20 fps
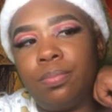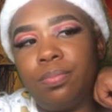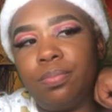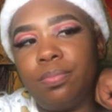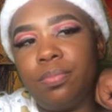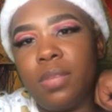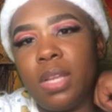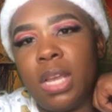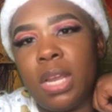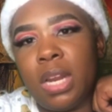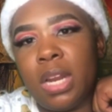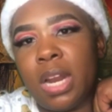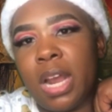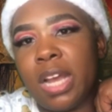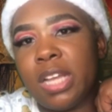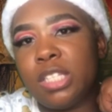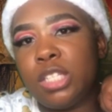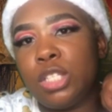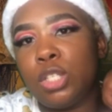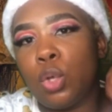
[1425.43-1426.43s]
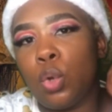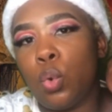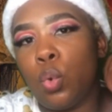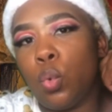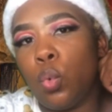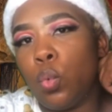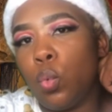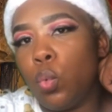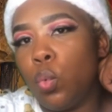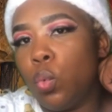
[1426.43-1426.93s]
in a not so
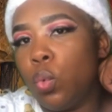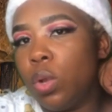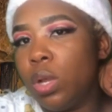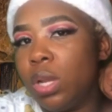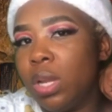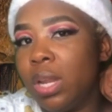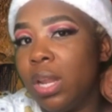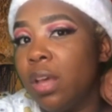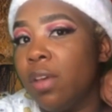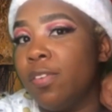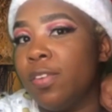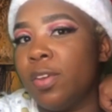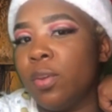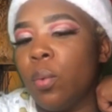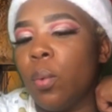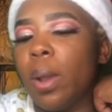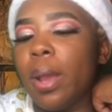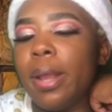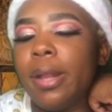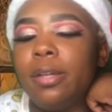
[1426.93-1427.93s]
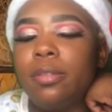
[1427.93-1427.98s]
loving way.